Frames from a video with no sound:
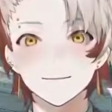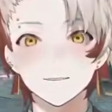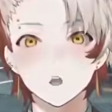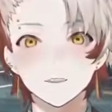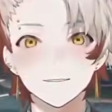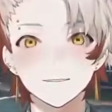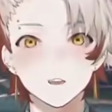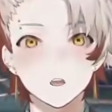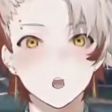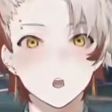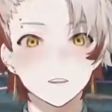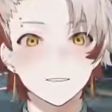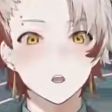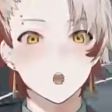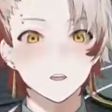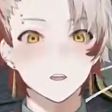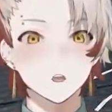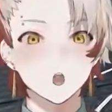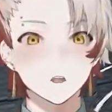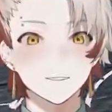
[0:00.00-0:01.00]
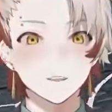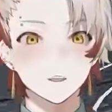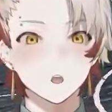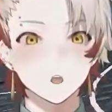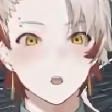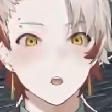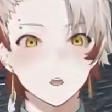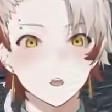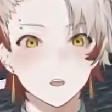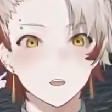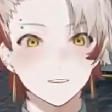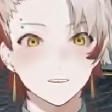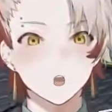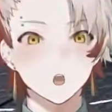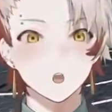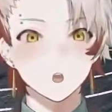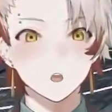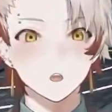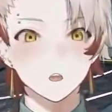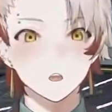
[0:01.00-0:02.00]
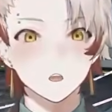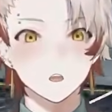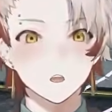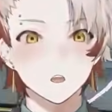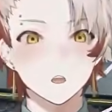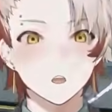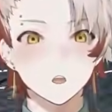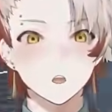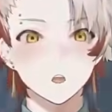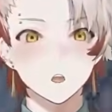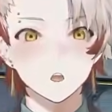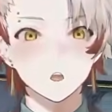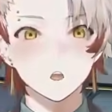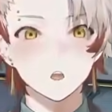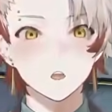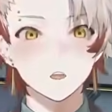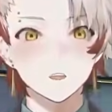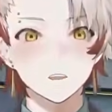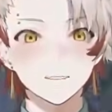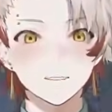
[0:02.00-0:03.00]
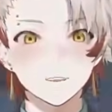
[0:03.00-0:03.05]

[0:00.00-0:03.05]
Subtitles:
we're very off here. Okay. See